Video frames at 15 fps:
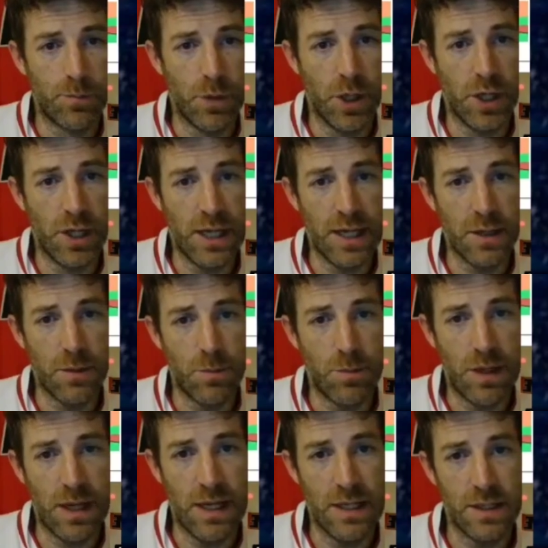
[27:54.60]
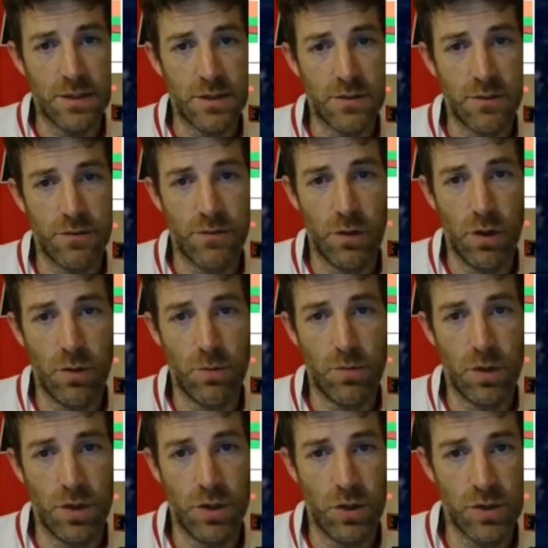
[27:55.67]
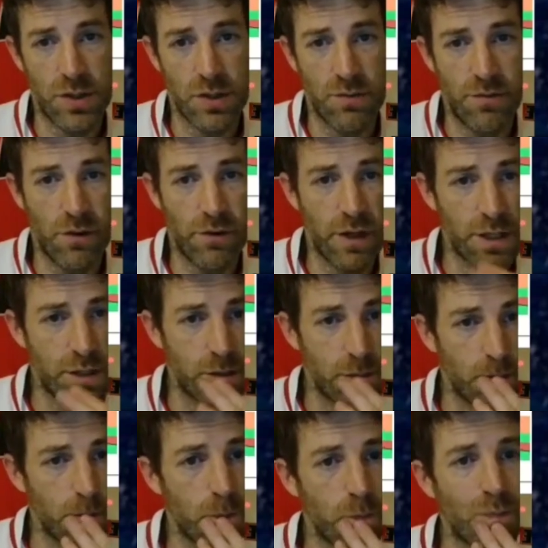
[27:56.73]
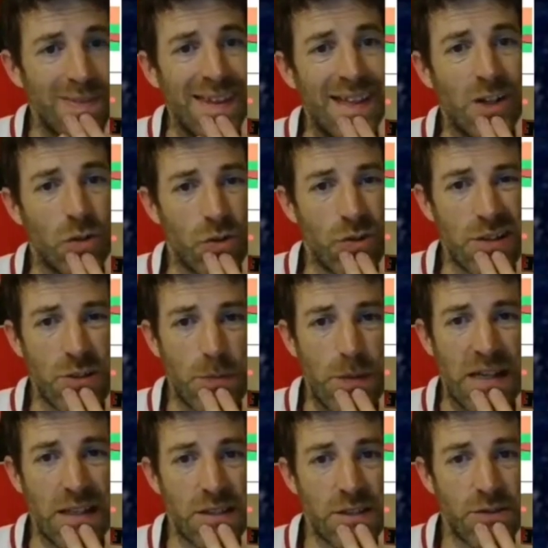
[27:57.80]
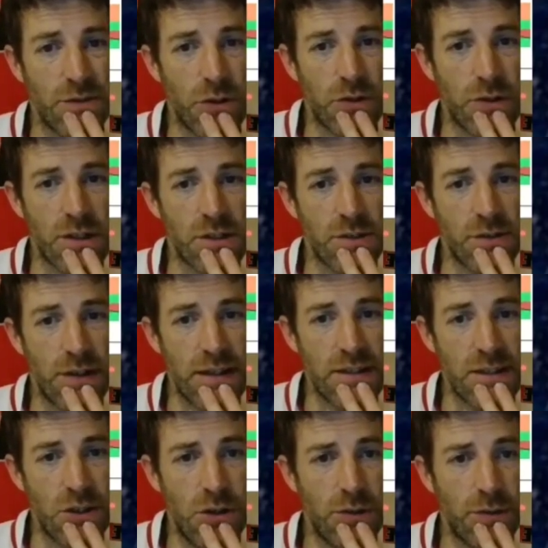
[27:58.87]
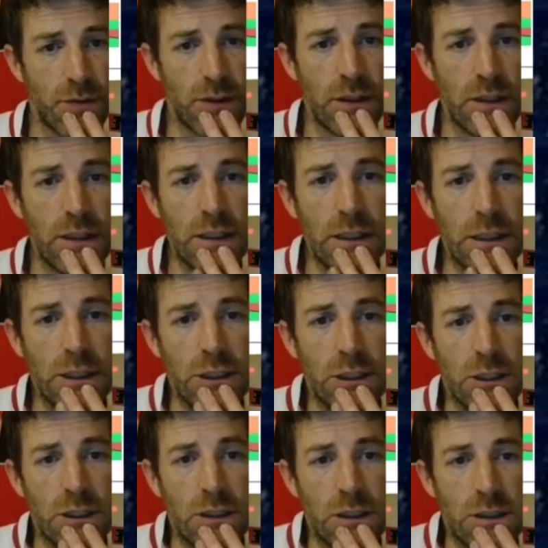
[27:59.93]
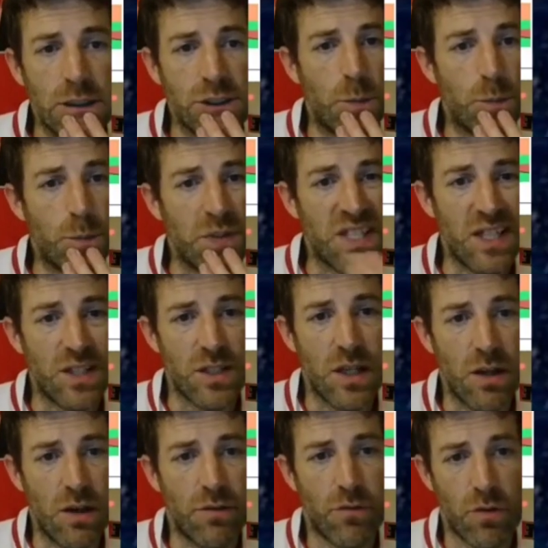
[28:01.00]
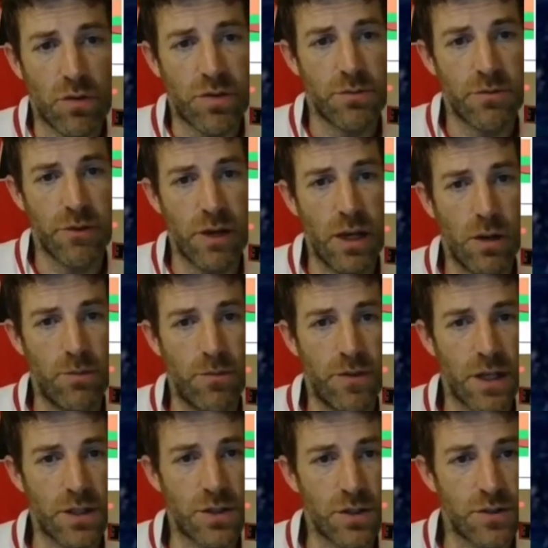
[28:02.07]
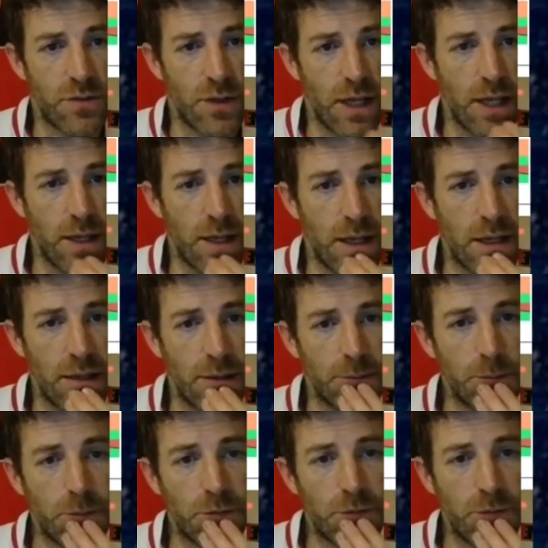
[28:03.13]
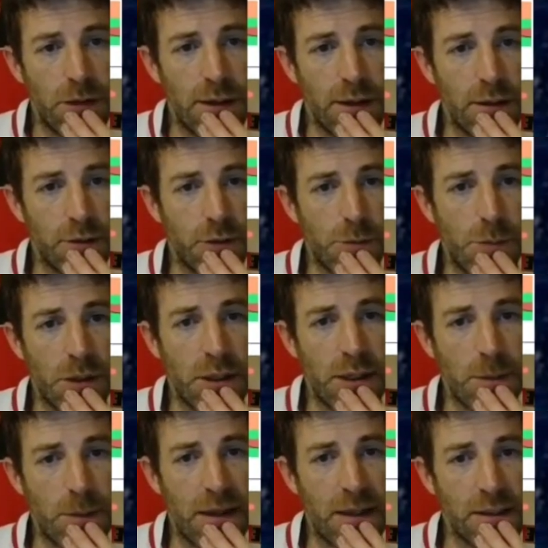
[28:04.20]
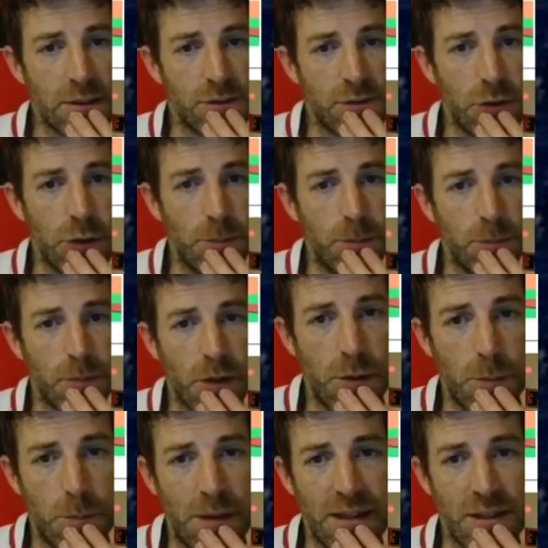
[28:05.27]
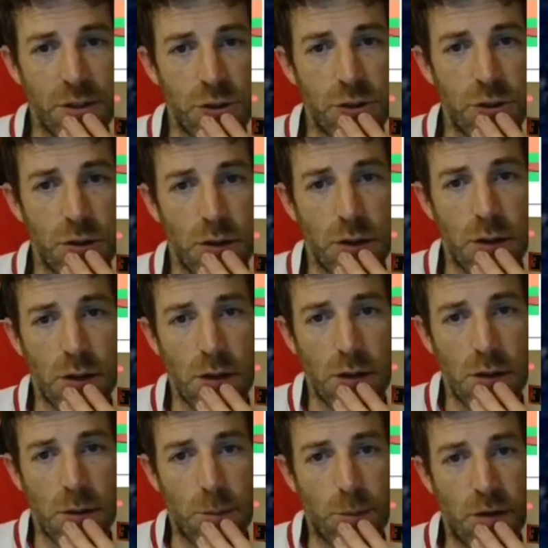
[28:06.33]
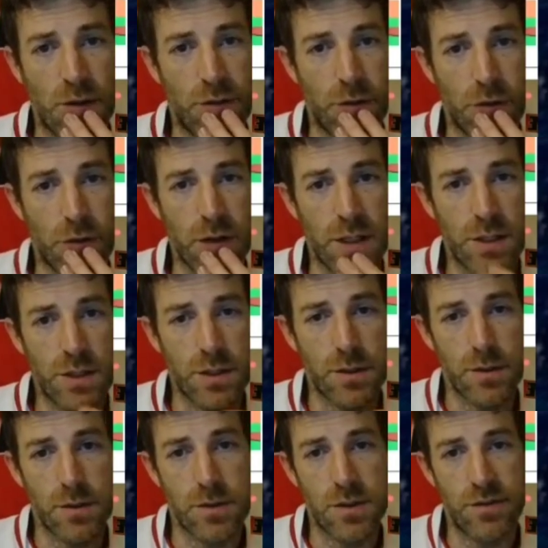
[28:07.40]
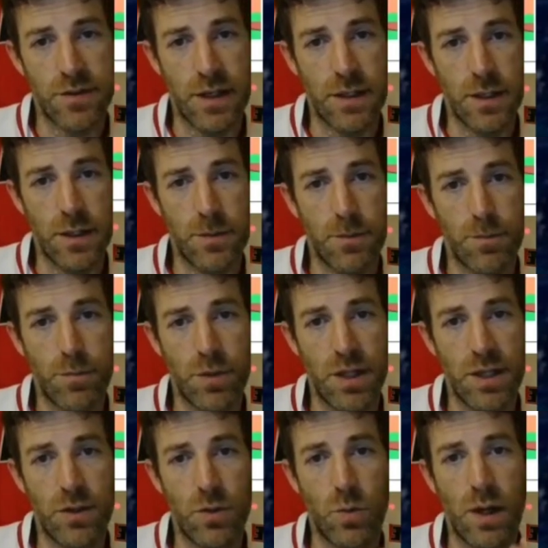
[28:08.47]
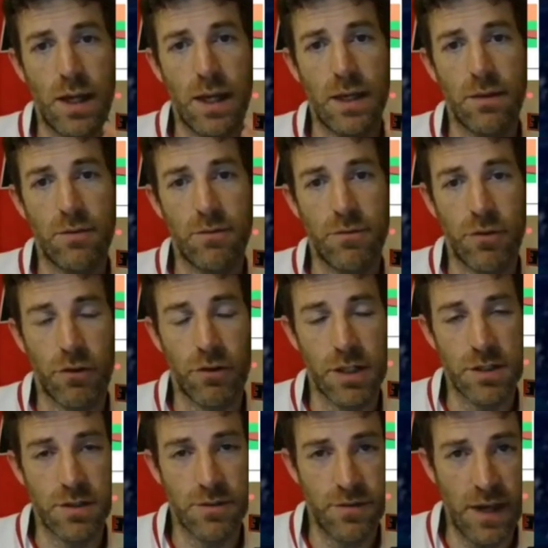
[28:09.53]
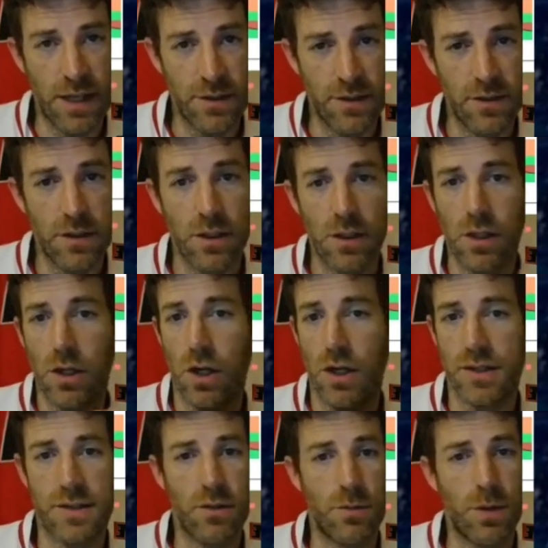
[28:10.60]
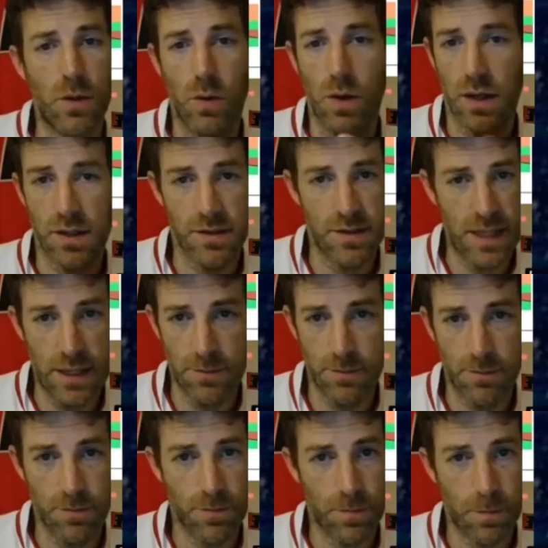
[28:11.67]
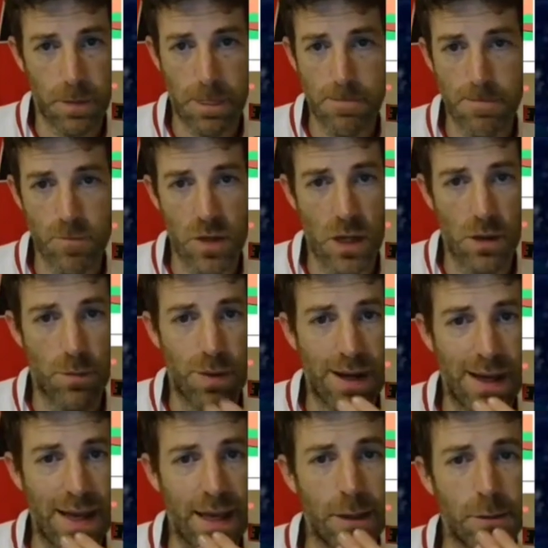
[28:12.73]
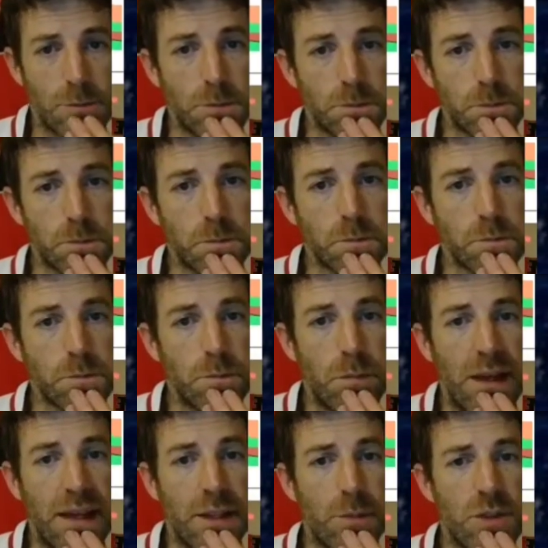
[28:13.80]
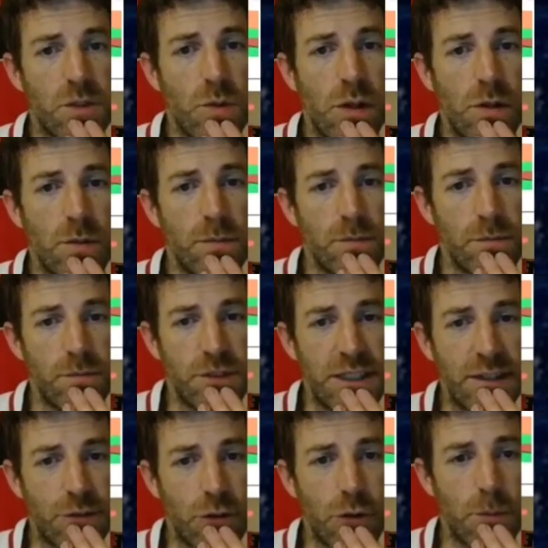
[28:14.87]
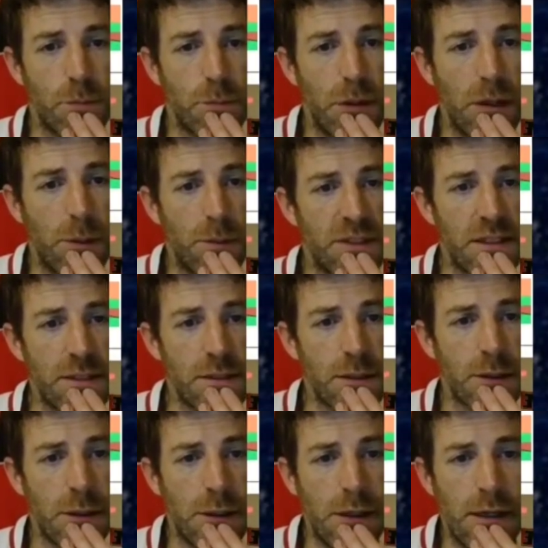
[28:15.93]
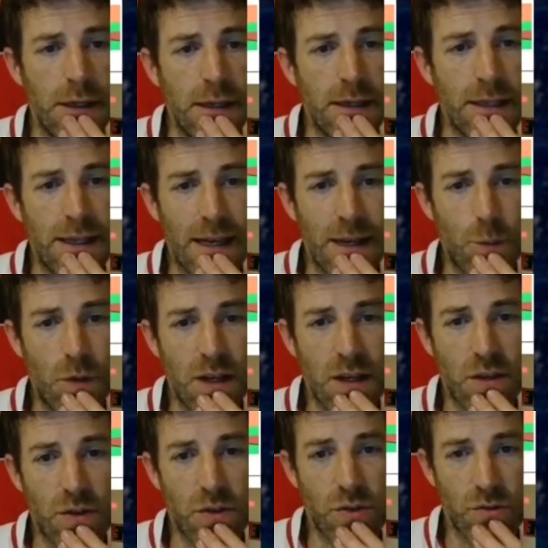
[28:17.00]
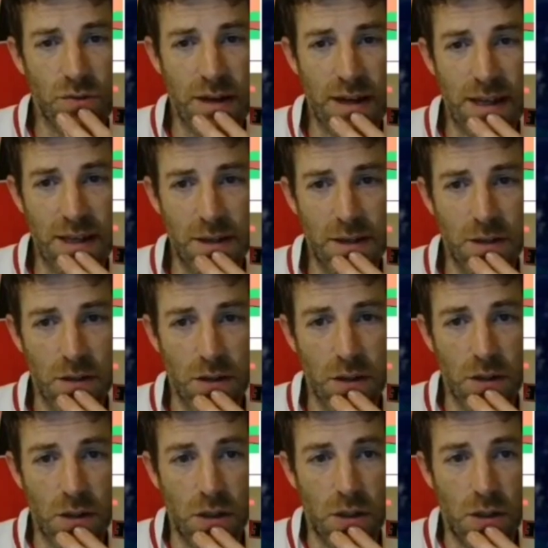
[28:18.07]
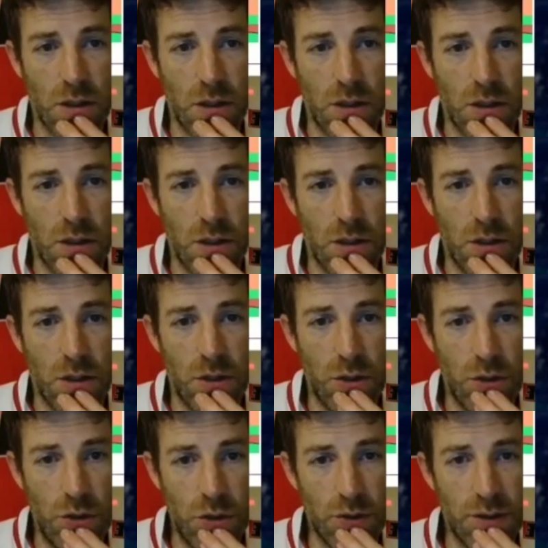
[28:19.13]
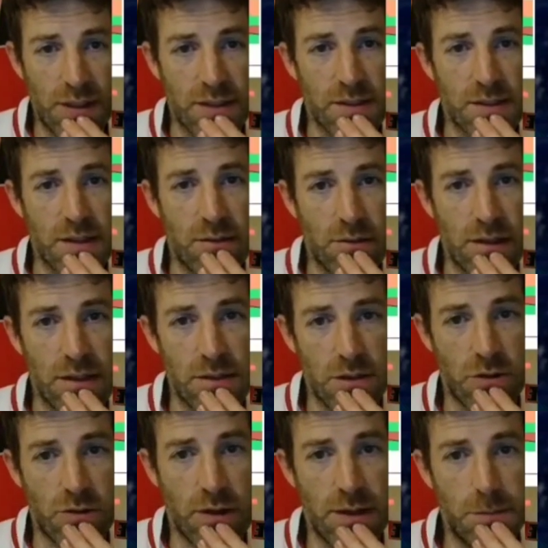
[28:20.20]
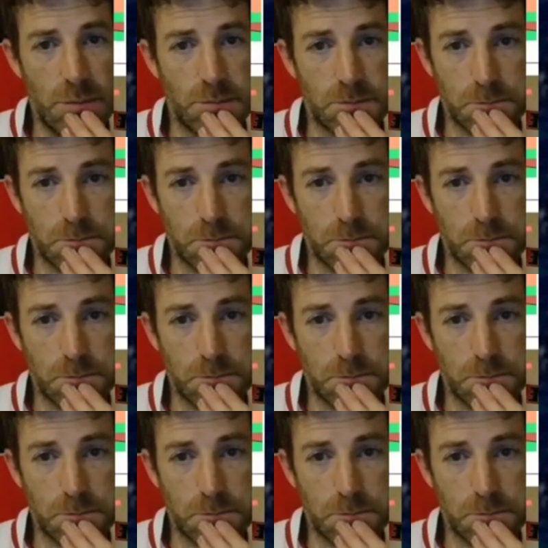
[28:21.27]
Burnley, Palace, Fulham, and Nottingham Forest. Now, Crystal Palace and Forest are facing off. Potentially, I've got 3 home fixtures for that, for Burnley, Palace, and Fulham, and bench my Forest defender. But then the way Forest defend, I'd still be quite content playing them as well for DEFCON purposes. Game week 3, not necessarily so great.